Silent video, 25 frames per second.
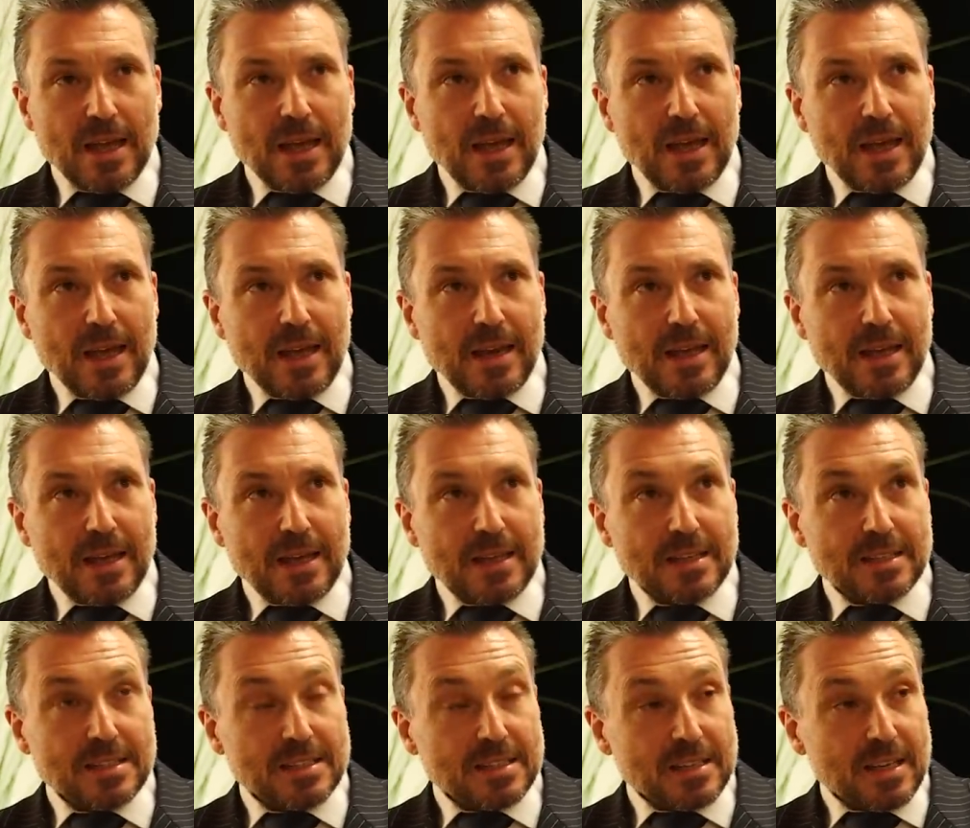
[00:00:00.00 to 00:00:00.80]
it
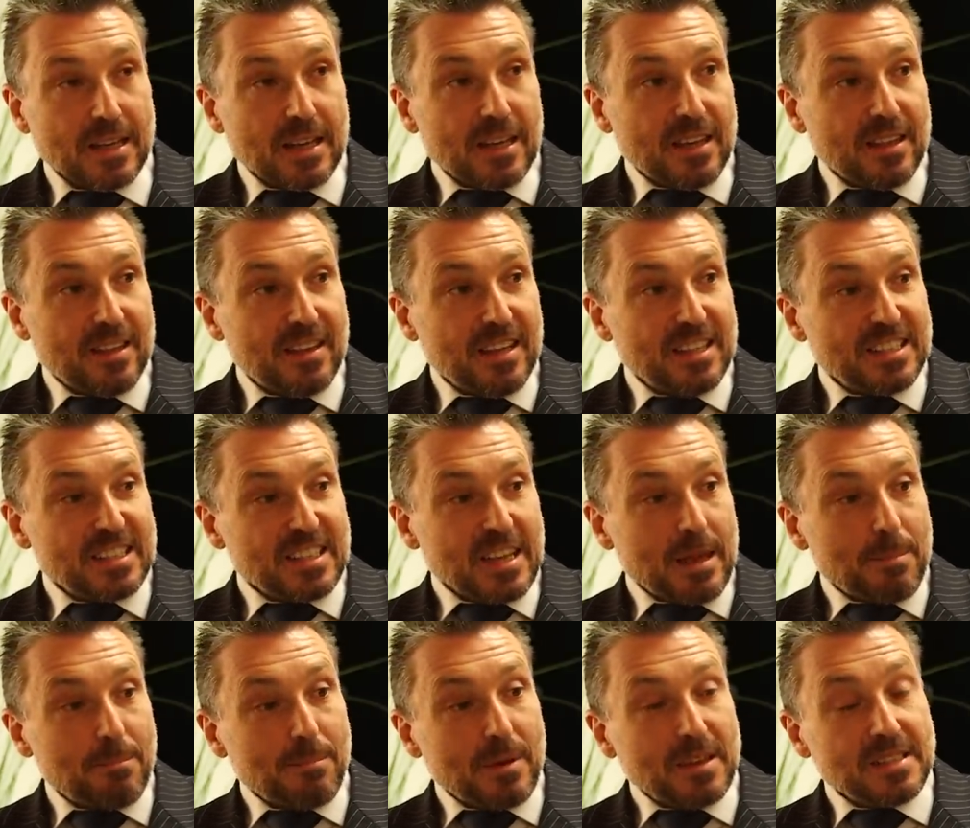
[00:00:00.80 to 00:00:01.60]
is this
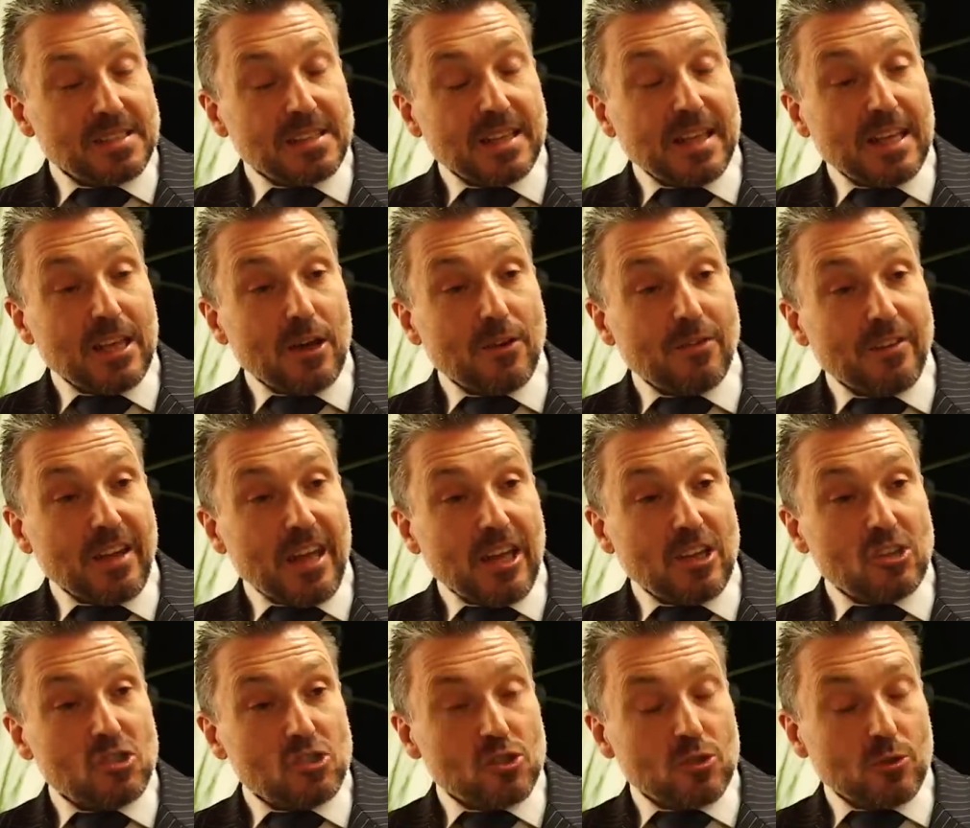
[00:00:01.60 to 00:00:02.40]
capacity of
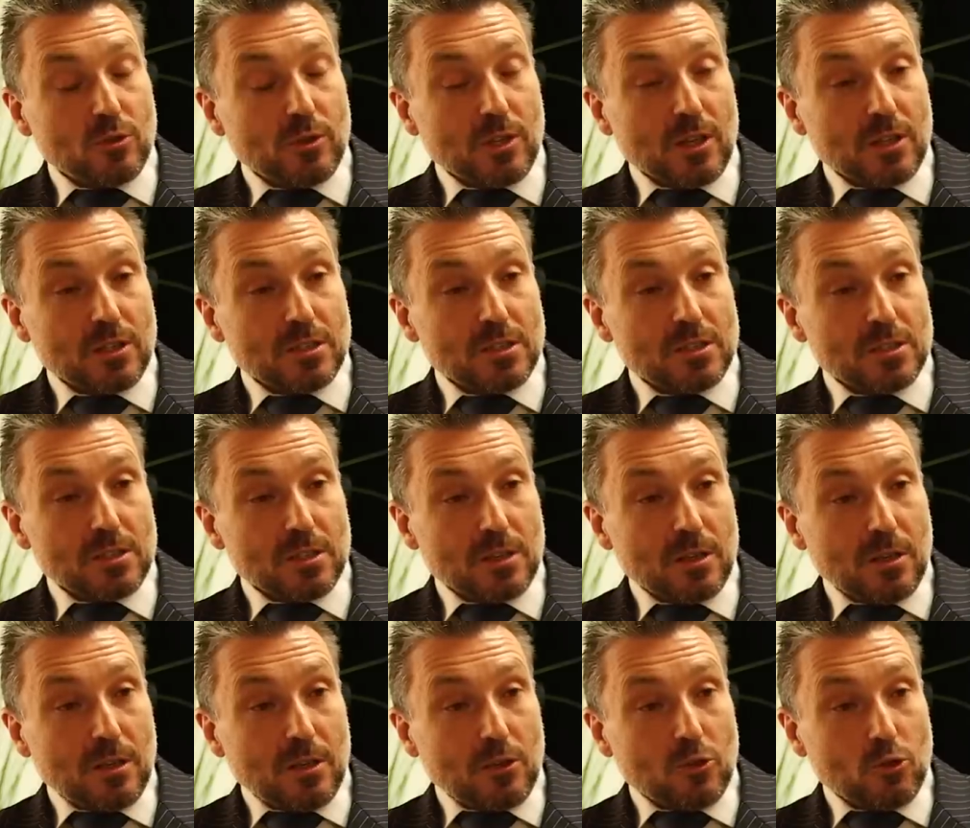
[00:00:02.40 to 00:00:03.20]
each student
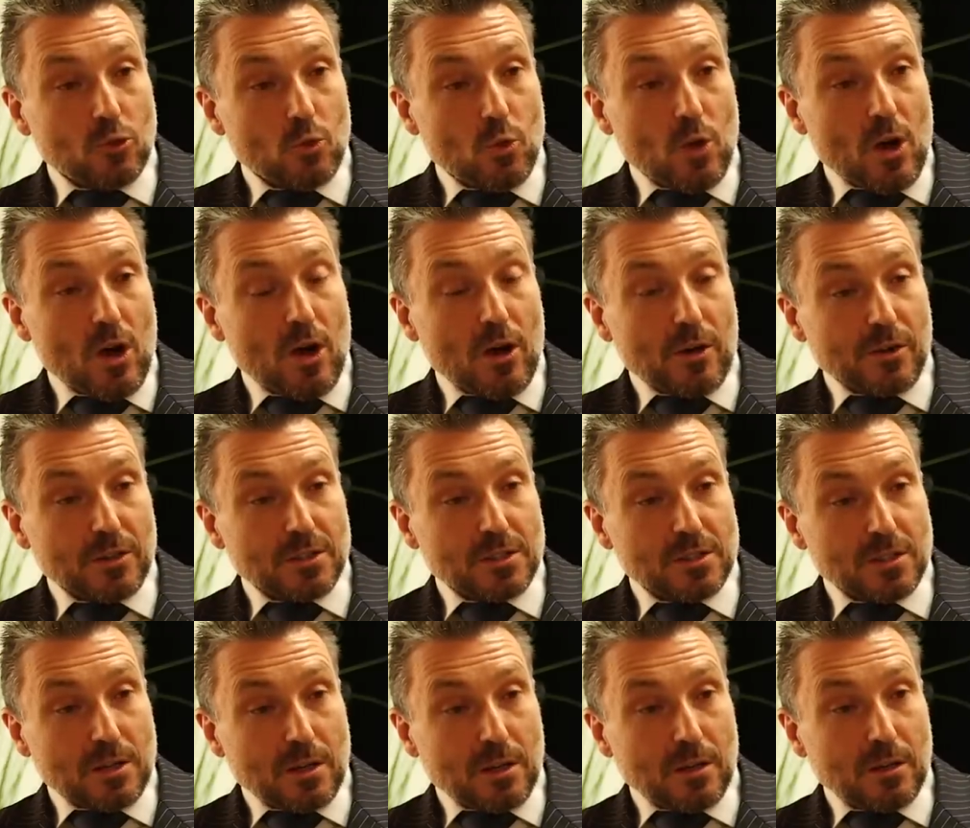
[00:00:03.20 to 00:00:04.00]
to
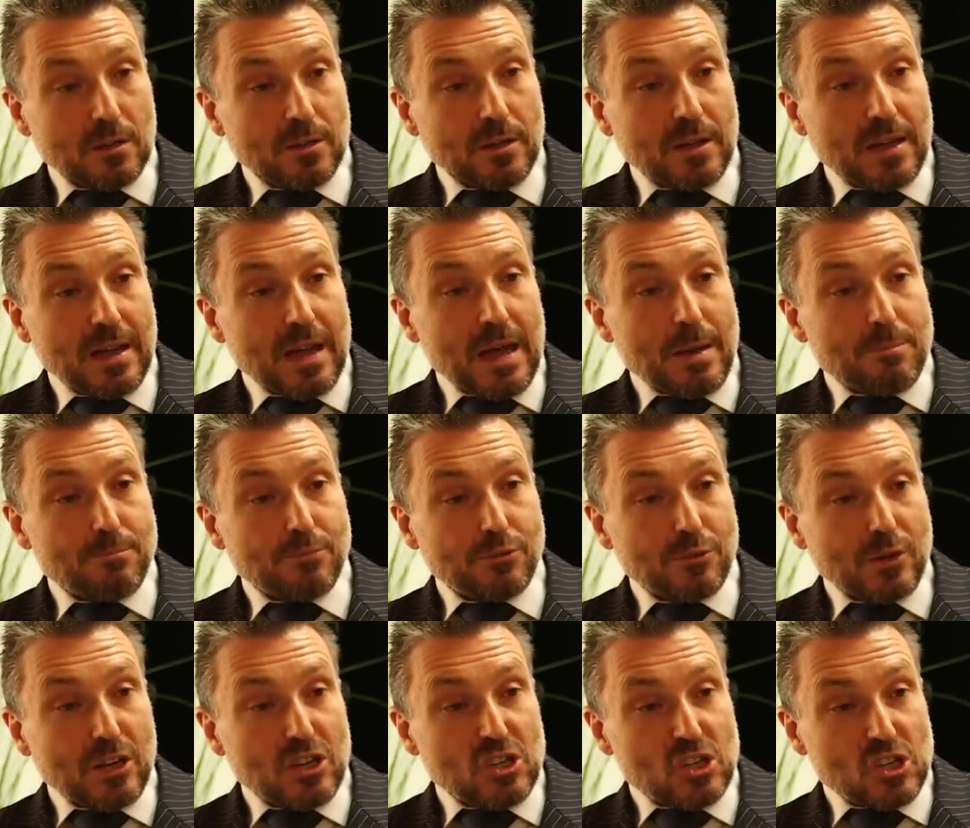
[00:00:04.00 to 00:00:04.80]
understand,
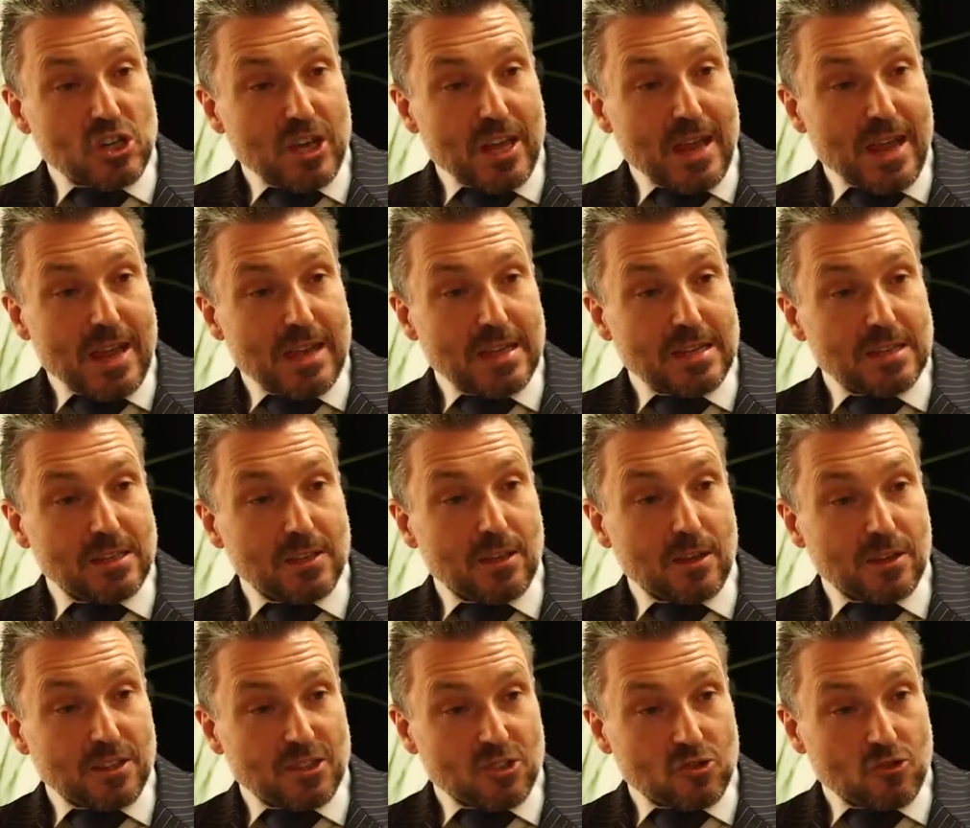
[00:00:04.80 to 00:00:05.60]
appreciate
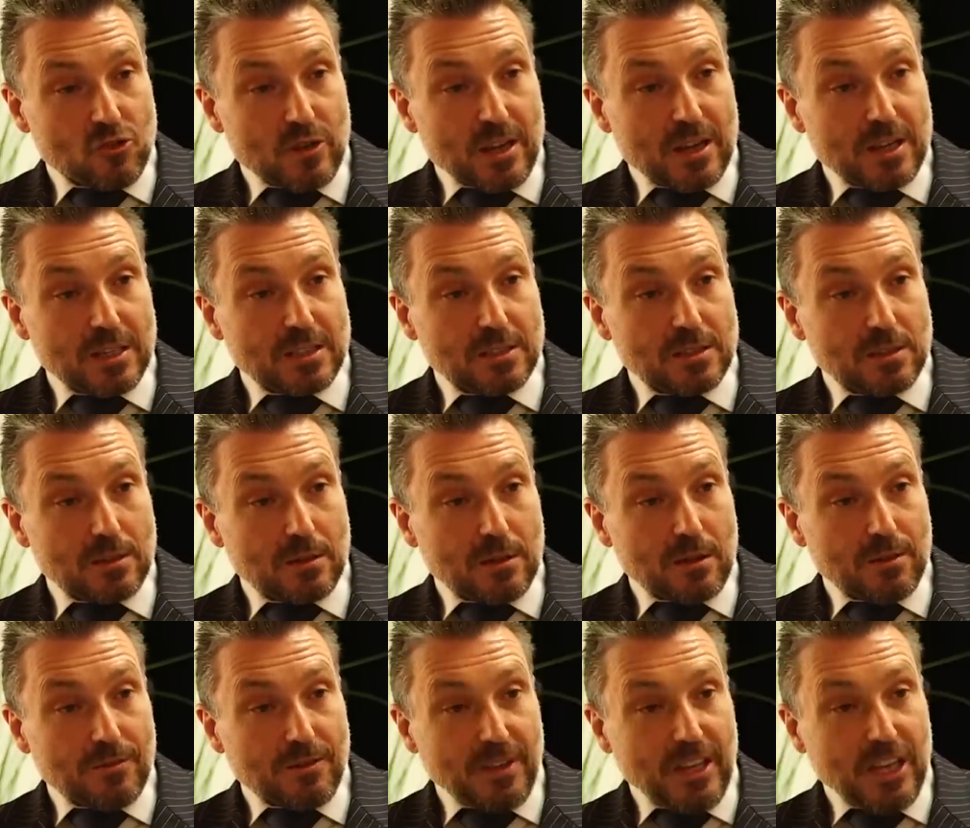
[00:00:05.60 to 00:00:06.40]
the strengths
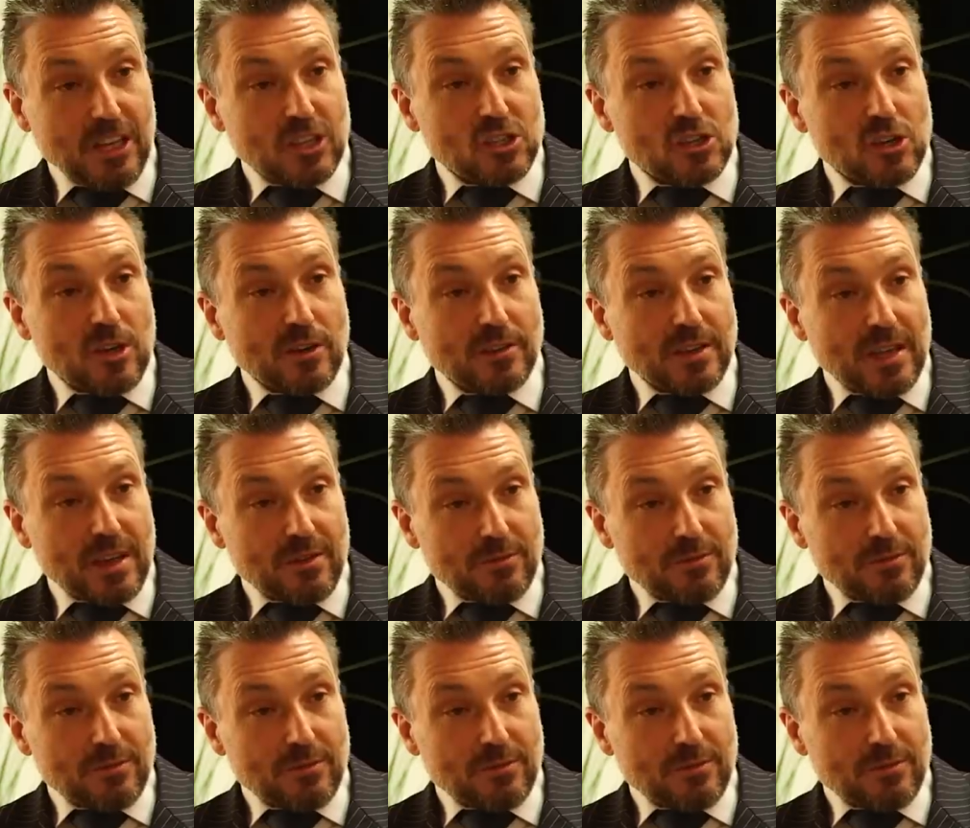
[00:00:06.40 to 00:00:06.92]
of each and